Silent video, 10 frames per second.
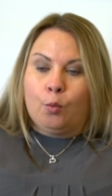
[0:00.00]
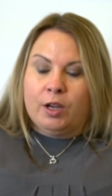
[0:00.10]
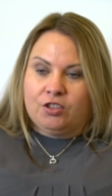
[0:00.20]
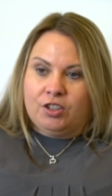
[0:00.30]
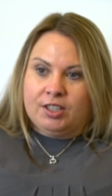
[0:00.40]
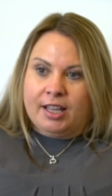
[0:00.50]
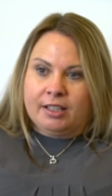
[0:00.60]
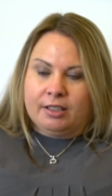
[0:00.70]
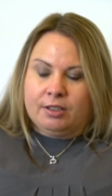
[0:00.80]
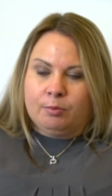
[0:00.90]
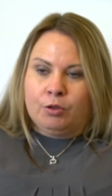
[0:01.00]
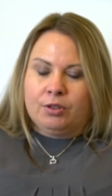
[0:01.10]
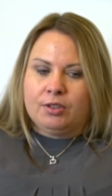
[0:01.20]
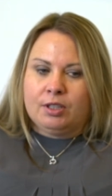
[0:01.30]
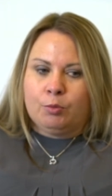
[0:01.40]
waste recycling to
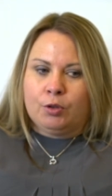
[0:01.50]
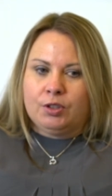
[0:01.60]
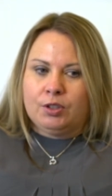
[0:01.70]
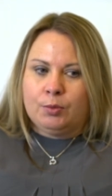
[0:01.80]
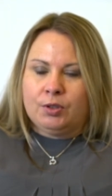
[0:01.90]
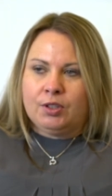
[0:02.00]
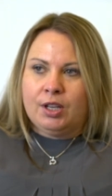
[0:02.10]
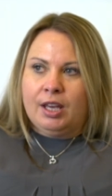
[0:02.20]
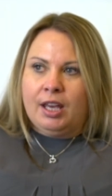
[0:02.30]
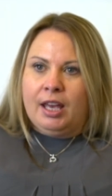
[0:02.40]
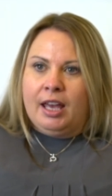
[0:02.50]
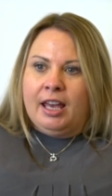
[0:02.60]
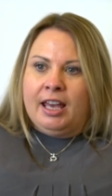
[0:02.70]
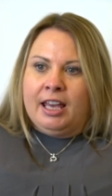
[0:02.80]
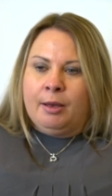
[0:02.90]
Morrison Spottiswood.
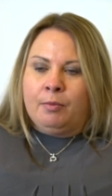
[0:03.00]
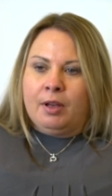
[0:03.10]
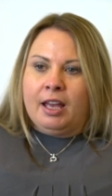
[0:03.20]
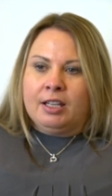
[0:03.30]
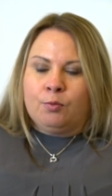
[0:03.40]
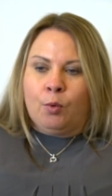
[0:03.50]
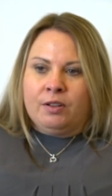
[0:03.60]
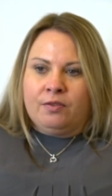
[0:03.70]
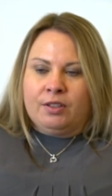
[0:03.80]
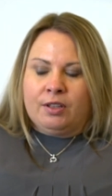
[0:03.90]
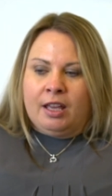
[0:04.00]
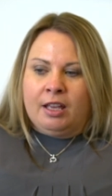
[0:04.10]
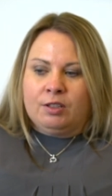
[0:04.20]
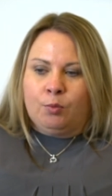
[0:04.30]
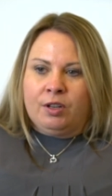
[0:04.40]
It's one of
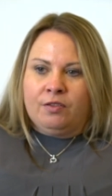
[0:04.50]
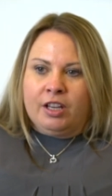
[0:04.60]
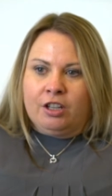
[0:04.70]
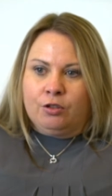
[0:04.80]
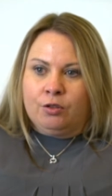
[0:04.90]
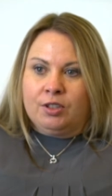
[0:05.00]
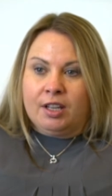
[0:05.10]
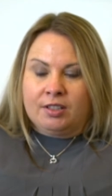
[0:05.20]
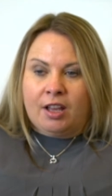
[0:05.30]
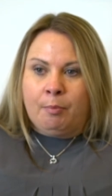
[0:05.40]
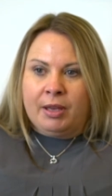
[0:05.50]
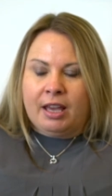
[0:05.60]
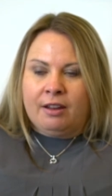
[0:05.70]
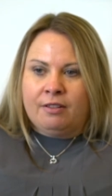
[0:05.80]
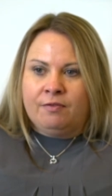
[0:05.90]
the issues that's got a big
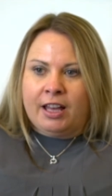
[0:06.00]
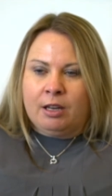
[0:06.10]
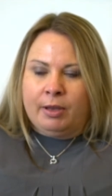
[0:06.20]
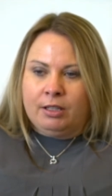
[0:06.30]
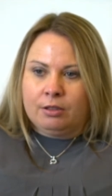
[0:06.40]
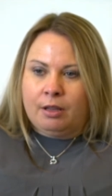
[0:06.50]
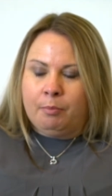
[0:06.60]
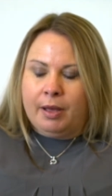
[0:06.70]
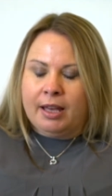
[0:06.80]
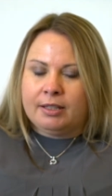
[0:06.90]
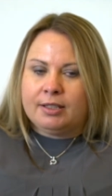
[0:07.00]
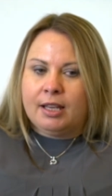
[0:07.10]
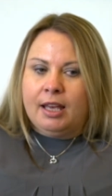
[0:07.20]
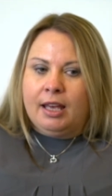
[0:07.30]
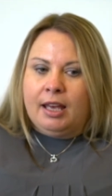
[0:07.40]
environmental impact.
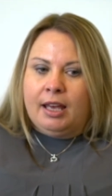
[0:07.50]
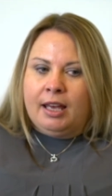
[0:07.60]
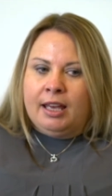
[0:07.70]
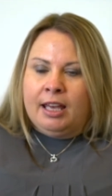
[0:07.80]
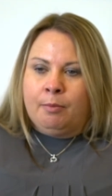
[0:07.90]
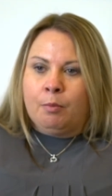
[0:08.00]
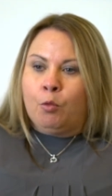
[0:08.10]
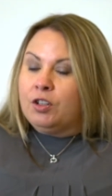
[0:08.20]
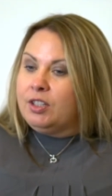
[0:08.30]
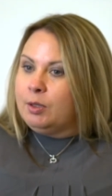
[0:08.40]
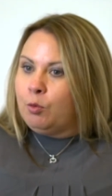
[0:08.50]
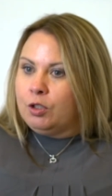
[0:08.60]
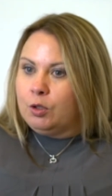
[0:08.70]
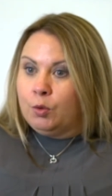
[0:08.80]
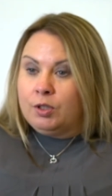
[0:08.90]
Morrison
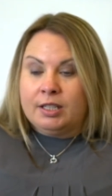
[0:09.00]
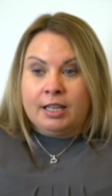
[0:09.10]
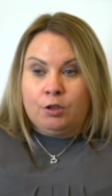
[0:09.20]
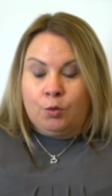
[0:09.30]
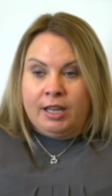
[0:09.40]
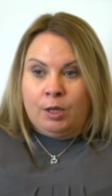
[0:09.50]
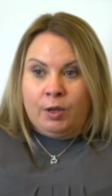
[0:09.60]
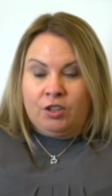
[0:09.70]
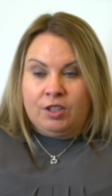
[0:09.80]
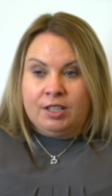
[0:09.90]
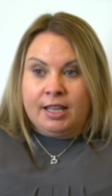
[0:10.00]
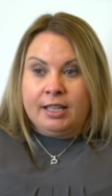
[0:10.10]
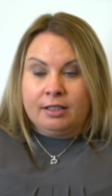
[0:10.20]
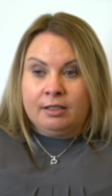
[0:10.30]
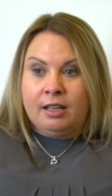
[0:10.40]
Spottiswood didn't do any waste
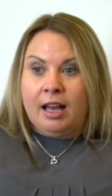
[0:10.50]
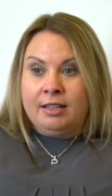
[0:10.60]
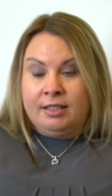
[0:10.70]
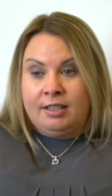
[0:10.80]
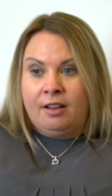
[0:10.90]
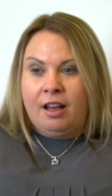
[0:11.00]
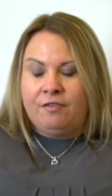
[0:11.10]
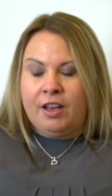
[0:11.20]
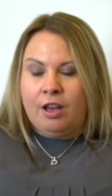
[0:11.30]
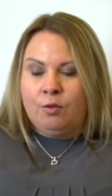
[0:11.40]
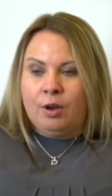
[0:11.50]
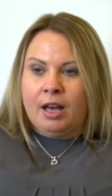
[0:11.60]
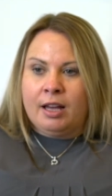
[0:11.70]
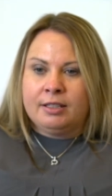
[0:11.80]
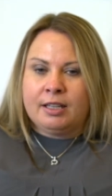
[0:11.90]
recycling, and as a fit out
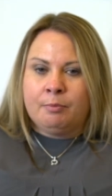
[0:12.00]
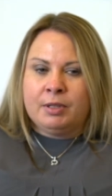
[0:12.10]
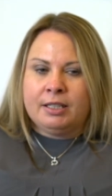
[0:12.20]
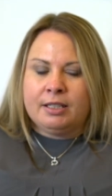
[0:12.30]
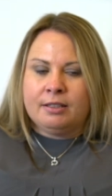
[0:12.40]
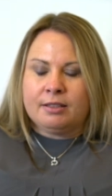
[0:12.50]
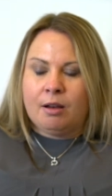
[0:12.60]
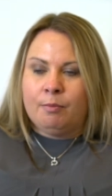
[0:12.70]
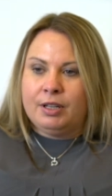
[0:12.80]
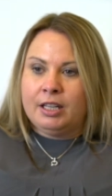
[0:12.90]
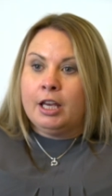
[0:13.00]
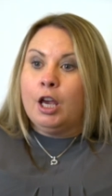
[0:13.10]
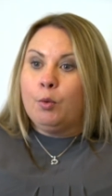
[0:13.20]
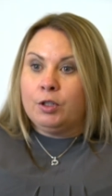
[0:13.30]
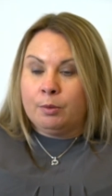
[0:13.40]
and a maintenance company
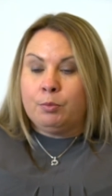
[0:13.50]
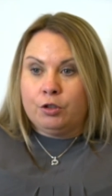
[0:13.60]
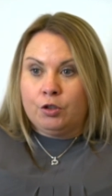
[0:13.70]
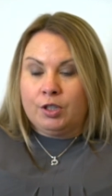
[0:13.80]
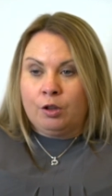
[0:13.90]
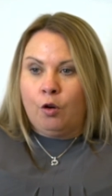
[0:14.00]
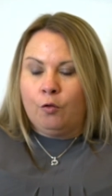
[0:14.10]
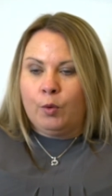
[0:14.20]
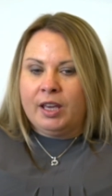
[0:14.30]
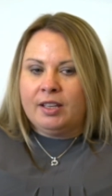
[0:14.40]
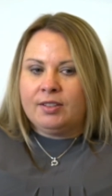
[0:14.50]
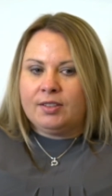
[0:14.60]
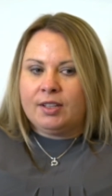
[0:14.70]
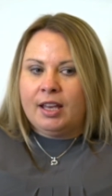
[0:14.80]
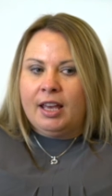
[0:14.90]
we did produce a lot of waste.